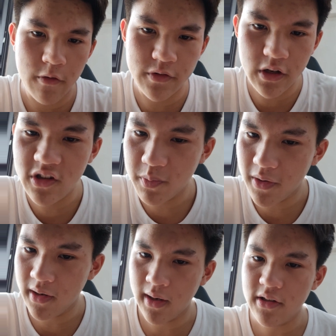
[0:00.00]
the
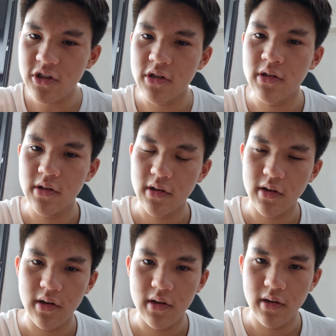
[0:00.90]
explanation.
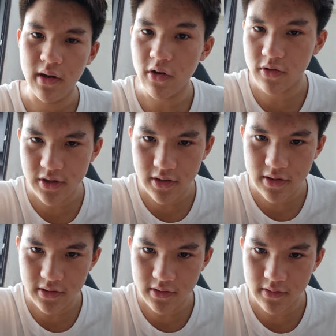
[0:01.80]
The
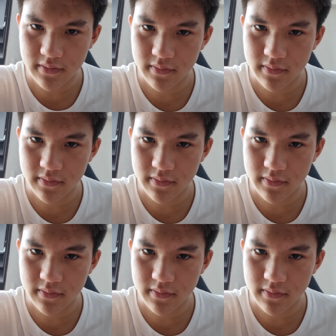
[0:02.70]
conscientious